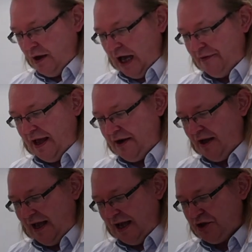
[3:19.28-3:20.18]
and then
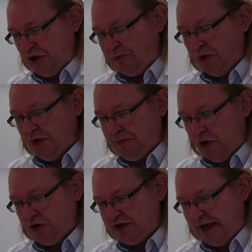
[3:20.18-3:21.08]
as you put the
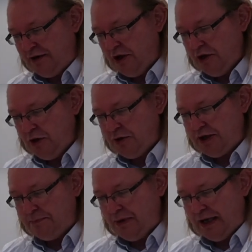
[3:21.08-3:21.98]
product in, you
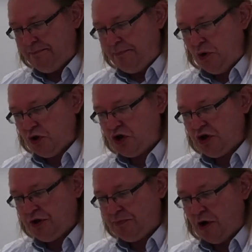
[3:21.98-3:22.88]
simply push
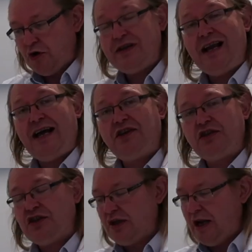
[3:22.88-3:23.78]
the product nice and
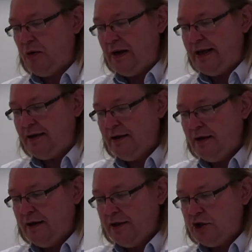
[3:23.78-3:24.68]
slowly
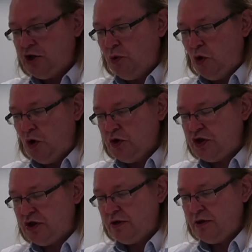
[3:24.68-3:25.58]

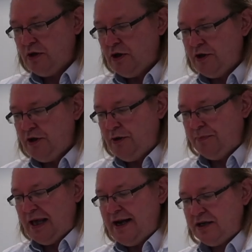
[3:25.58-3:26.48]
towards the
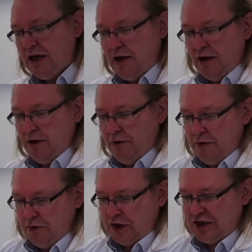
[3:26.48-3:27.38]
blade.
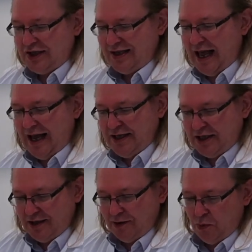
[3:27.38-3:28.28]
The
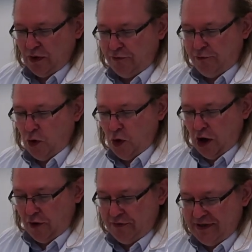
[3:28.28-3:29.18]
slice will fall
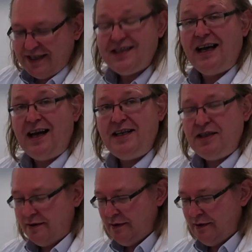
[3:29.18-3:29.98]
off this side.